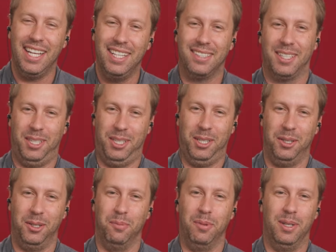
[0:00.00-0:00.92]
is a
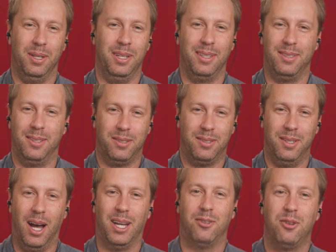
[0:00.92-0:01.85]
cube. It's just
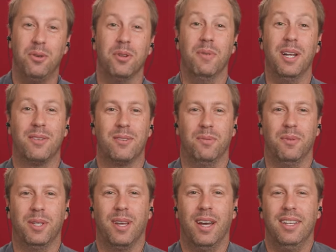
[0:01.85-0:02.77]
not two-dimensional.
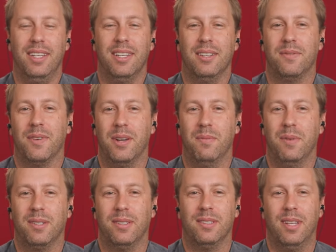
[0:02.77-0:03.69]
But the idea is very
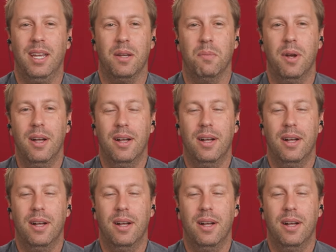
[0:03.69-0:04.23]
much the same.